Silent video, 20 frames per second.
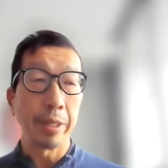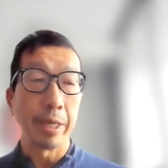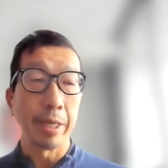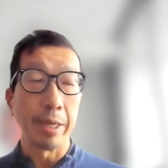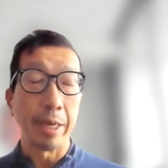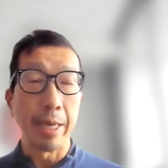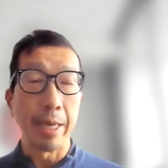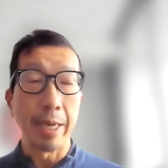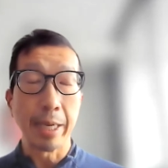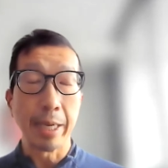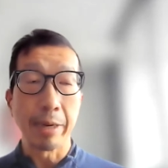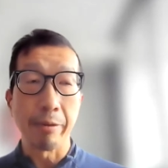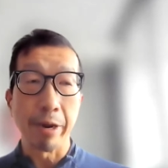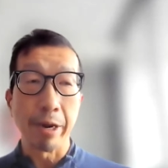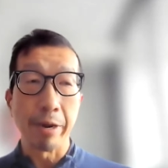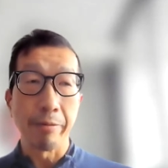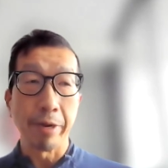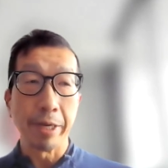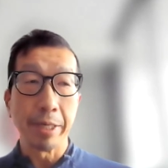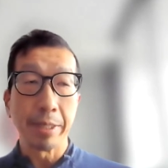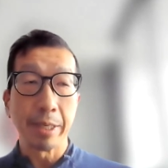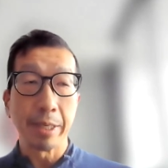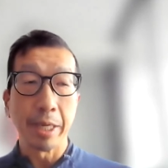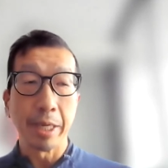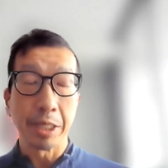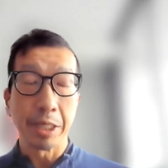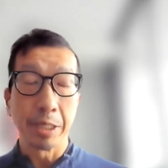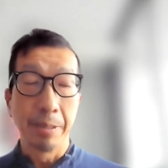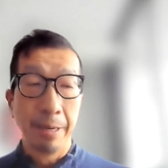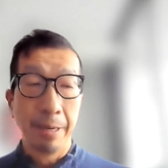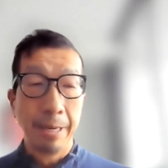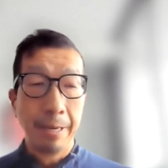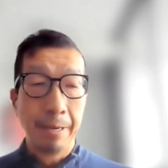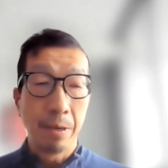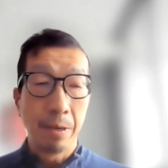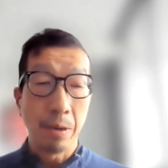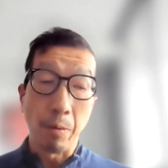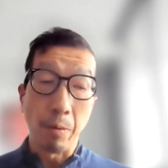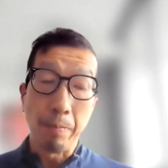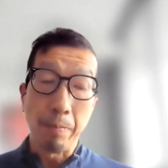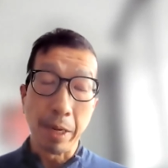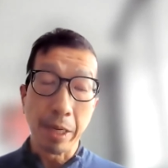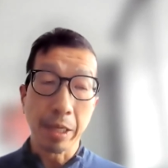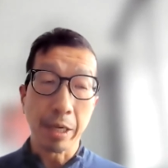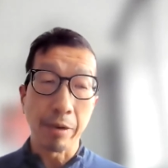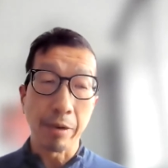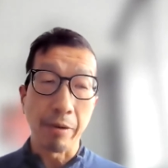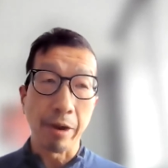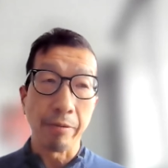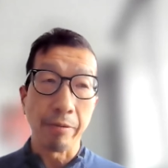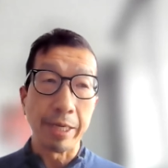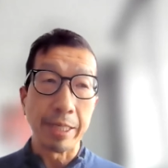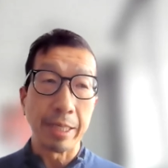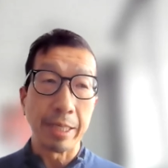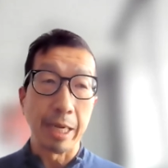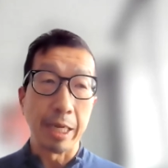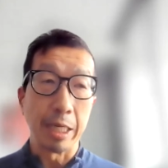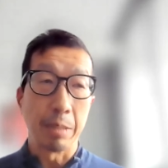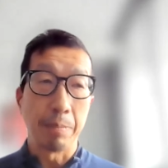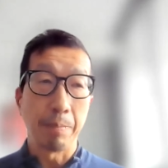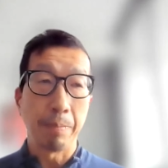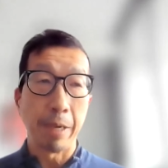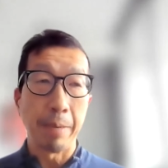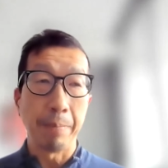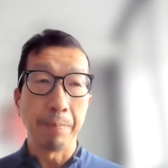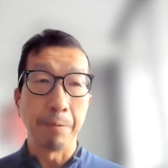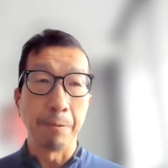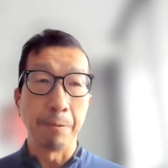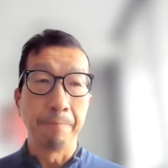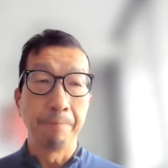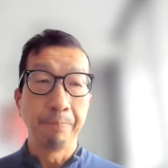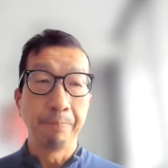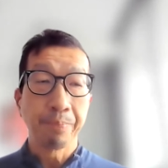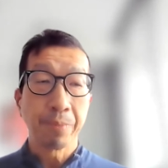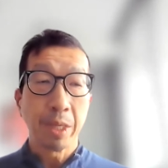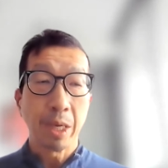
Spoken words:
and early career research or mid-career research people.